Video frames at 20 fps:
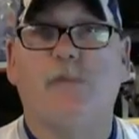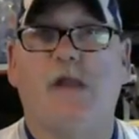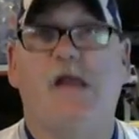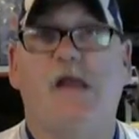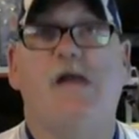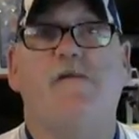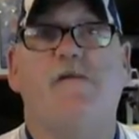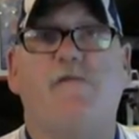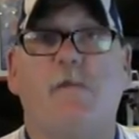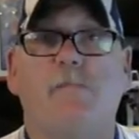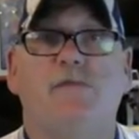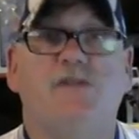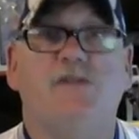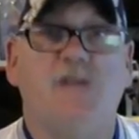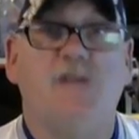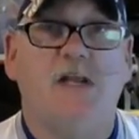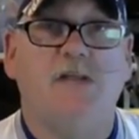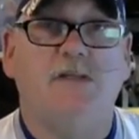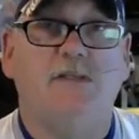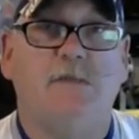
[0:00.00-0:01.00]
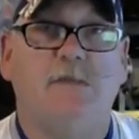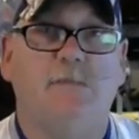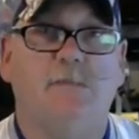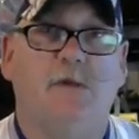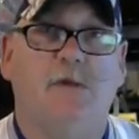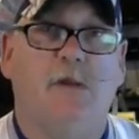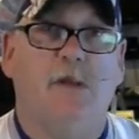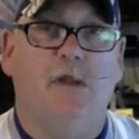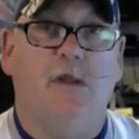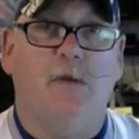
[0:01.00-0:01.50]
If I'm sending something to
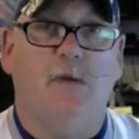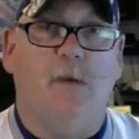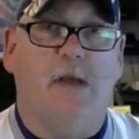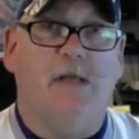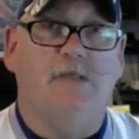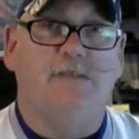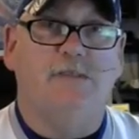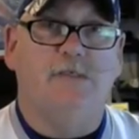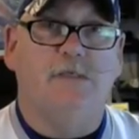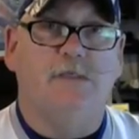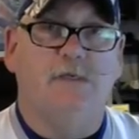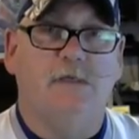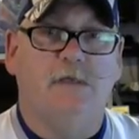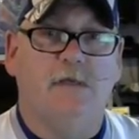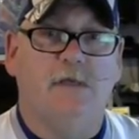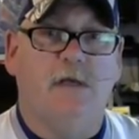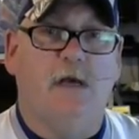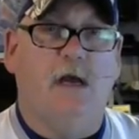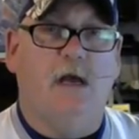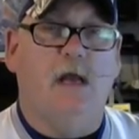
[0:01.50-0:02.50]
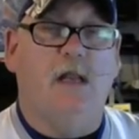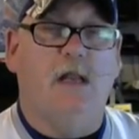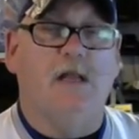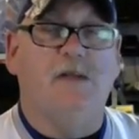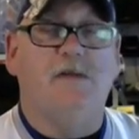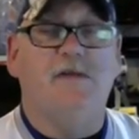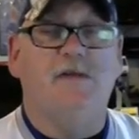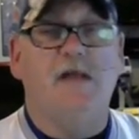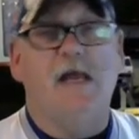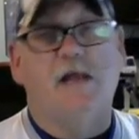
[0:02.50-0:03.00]
the US, I like
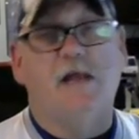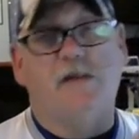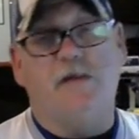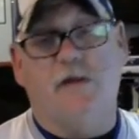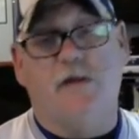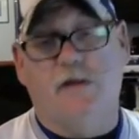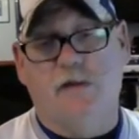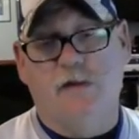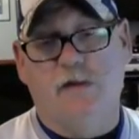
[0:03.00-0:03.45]
to take the